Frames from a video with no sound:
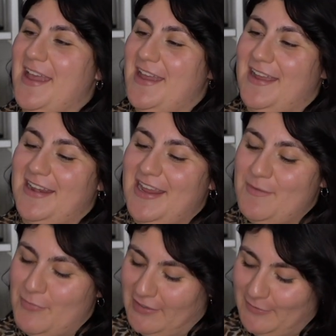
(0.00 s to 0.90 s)
and
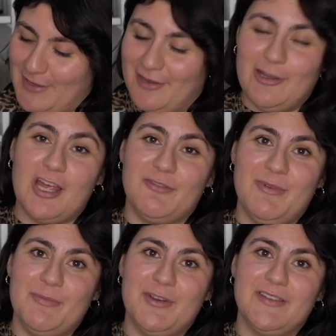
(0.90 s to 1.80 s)
it brings back a lot of
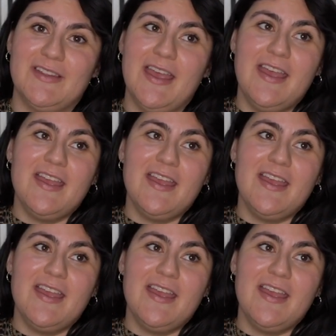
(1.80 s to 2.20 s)
memories.